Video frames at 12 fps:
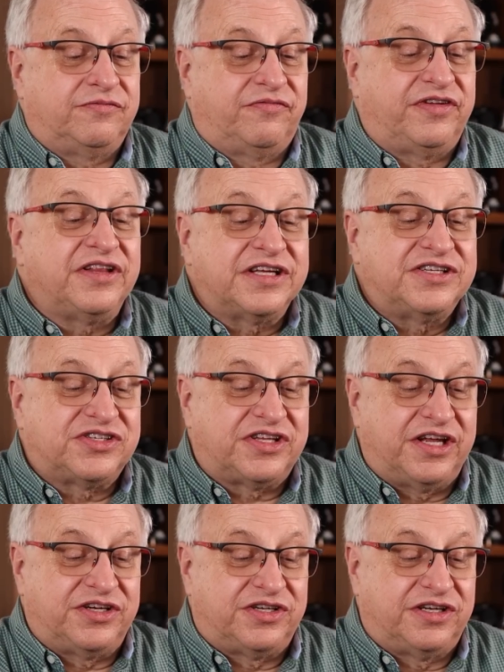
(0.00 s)
filling
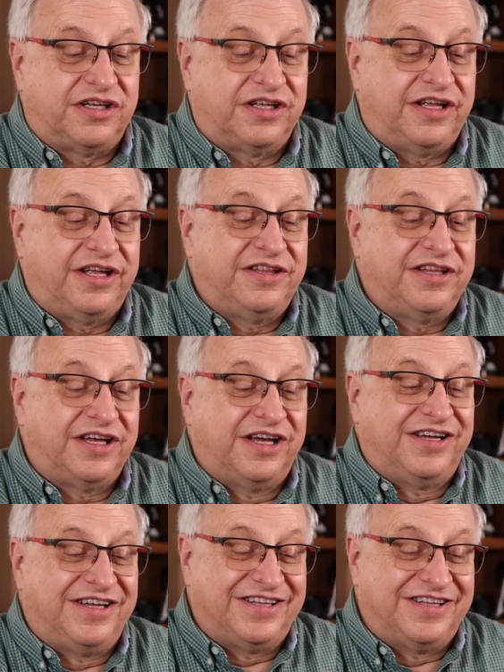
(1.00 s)
station in the